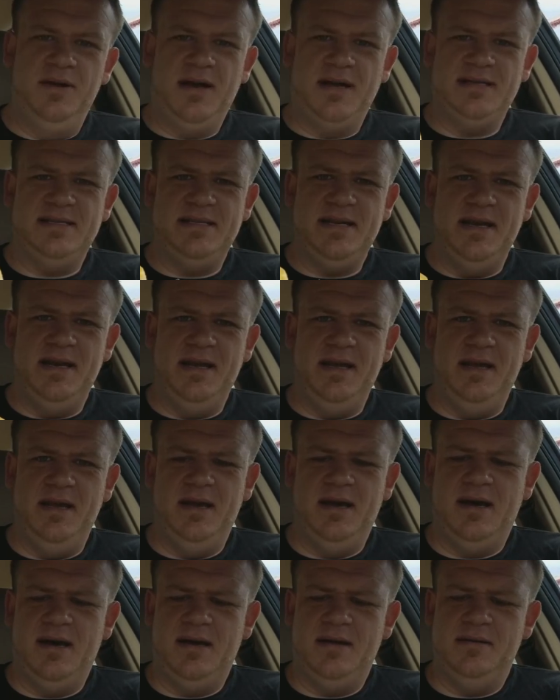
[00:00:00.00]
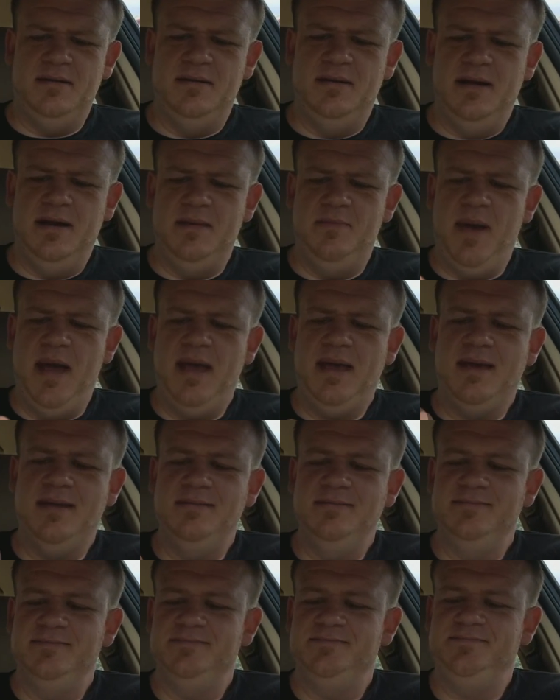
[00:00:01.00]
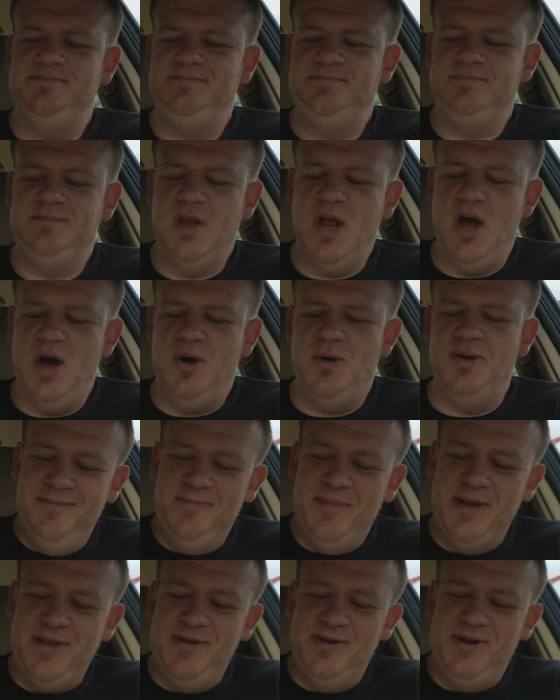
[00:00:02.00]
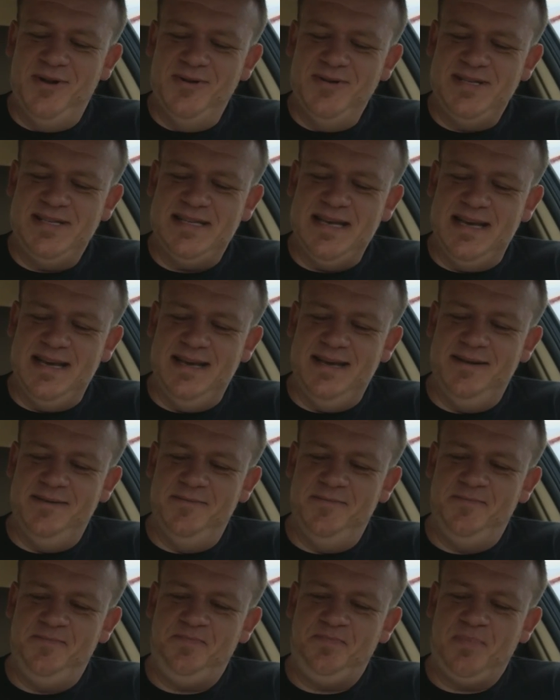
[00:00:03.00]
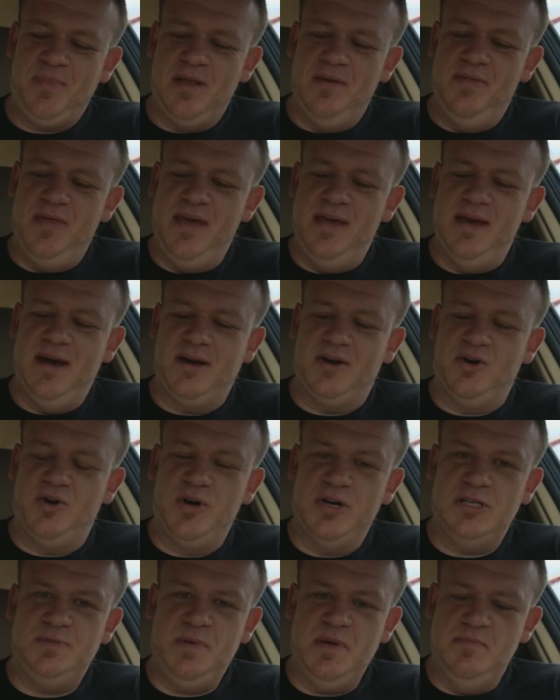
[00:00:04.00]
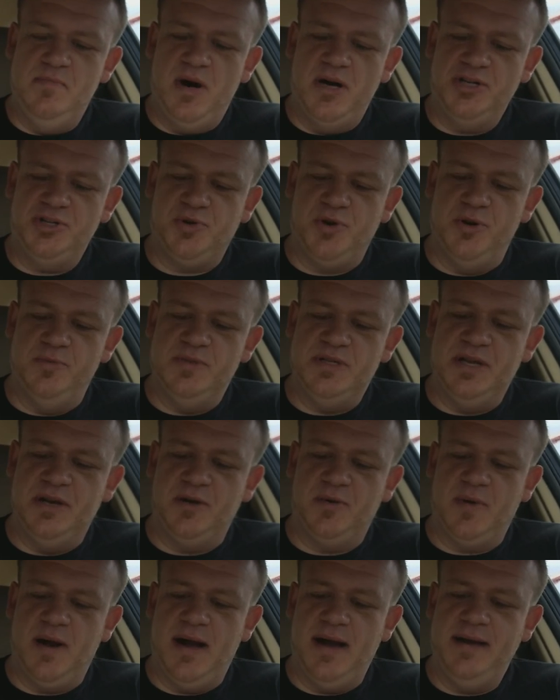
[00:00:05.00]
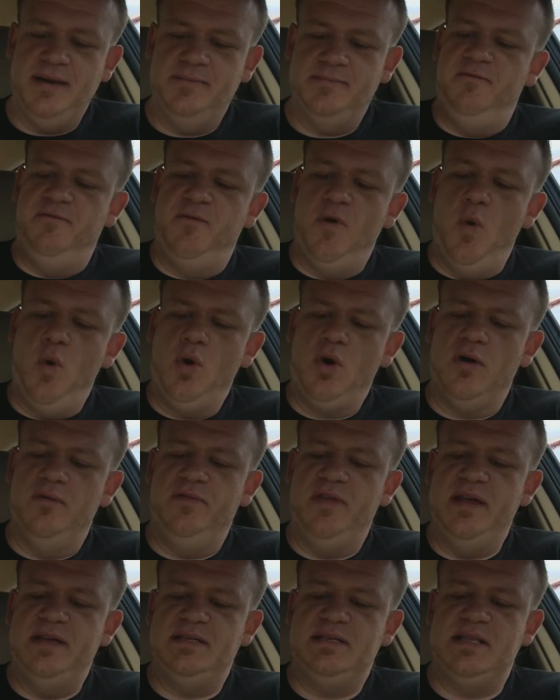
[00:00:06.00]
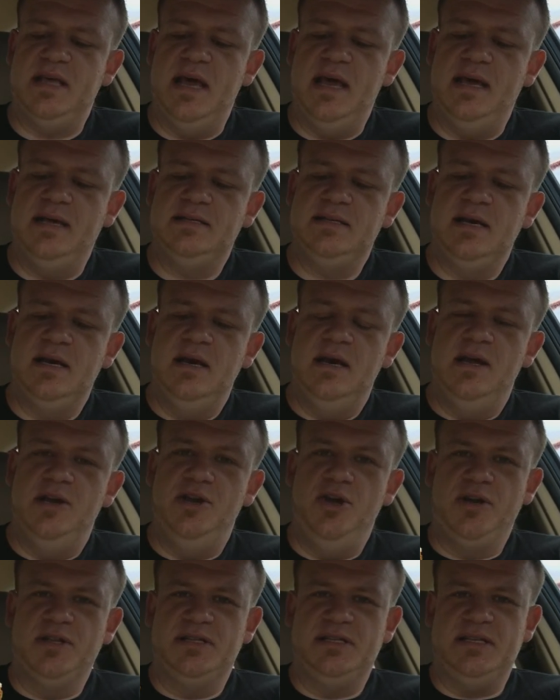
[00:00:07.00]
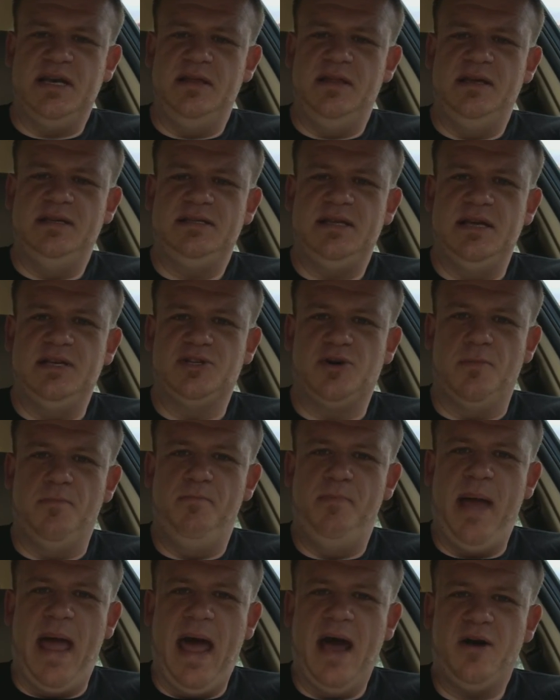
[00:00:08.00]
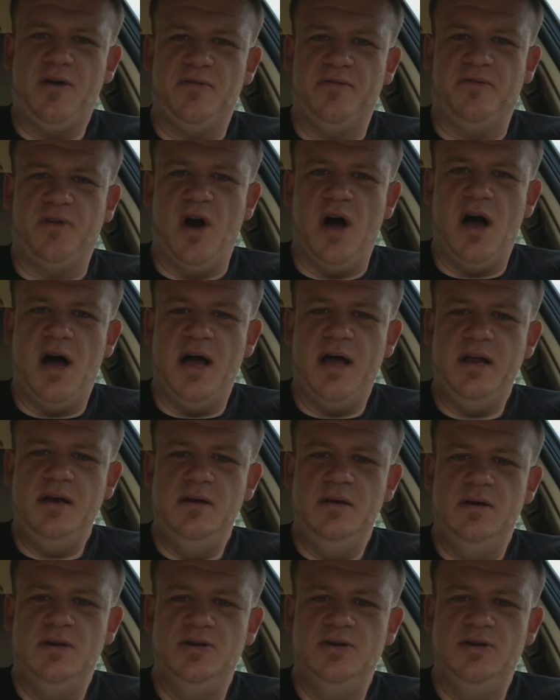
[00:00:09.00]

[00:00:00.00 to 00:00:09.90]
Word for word: You guys see any uh, any bacon? No, but you do see the uh, crispy mushrooms here, right? Four of these things, and you can see these things are batter fried,